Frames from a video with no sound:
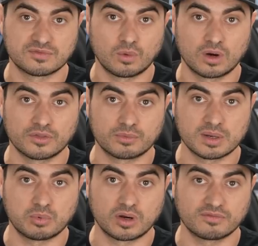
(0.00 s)
for a
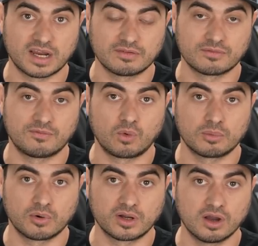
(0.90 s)
3.5
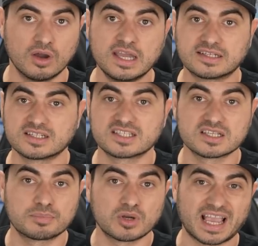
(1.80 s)
or 4.0? Does
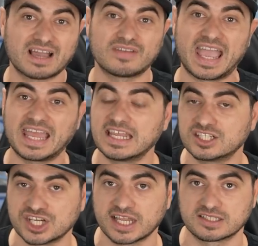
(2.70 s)
this book have any
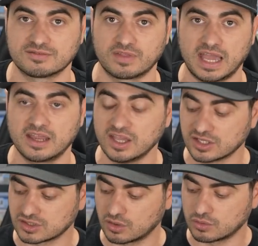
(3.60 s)
chance of that?
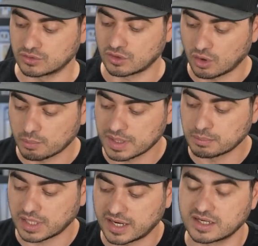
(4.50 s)
So don't be
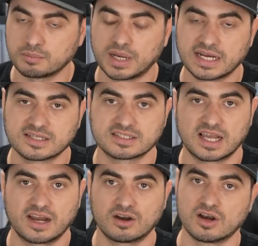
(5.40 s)
blinded by
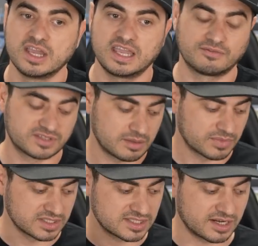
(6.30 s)
desire. If
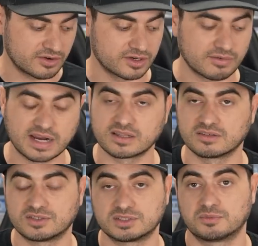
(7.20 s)
something's staring you right in
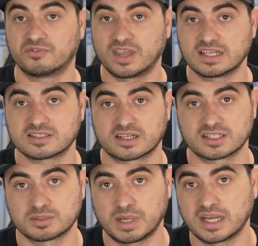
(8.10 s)
the face like
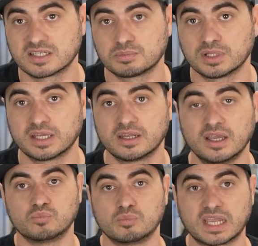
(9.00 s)
a spine split,
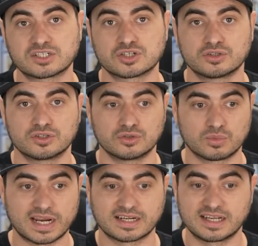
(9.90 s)
make sure that you
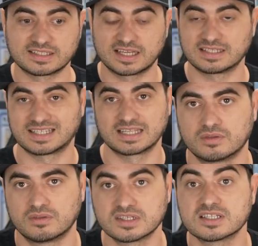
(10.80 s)
recognize that and say,
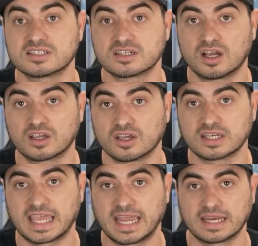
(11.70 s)
this isn't a good
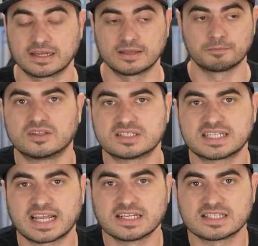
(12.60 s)
candidate. The
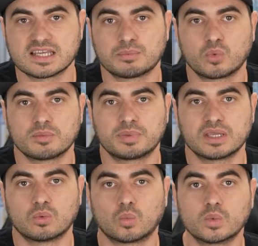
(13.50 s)
second tip would
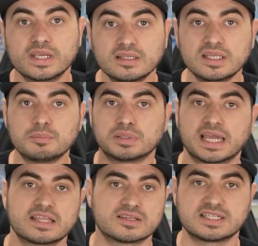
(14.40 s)
be, really
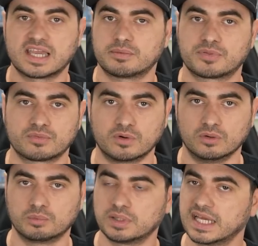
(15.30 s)
play the tape
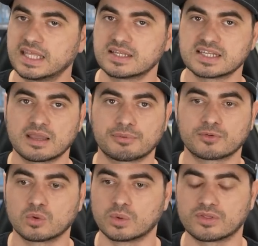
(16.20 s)
through. Play the tape
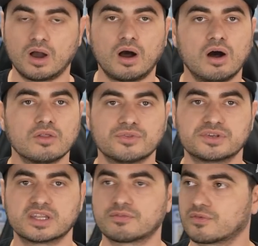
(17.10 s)
through with all the
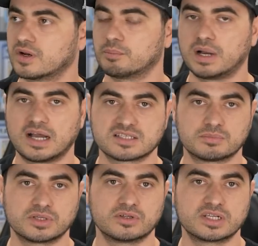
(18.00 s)
different
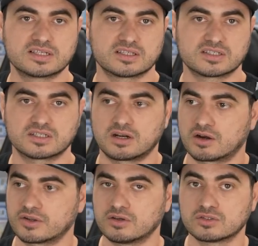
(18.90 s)
possibilities and
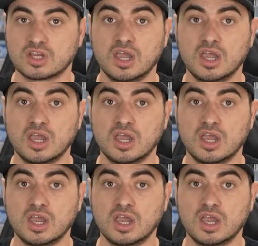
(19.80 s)
scenarios.